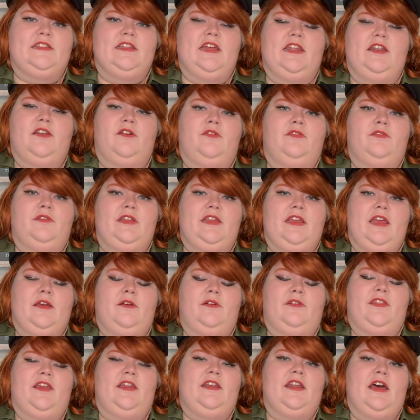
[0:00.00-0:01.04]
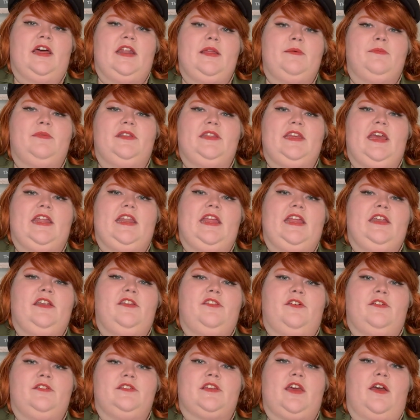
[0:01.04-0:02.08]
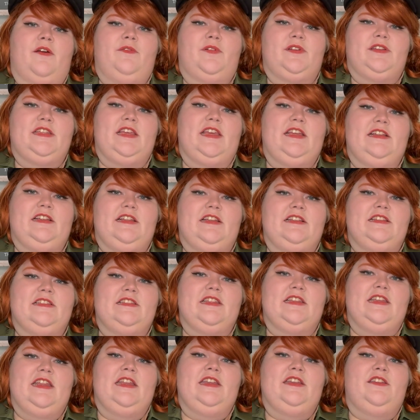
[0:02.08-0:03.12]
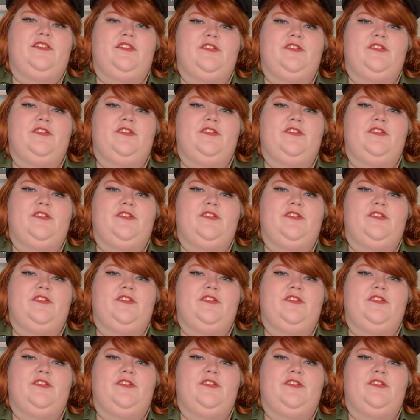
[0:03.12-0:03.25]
not only are they not able to get into those conversations and into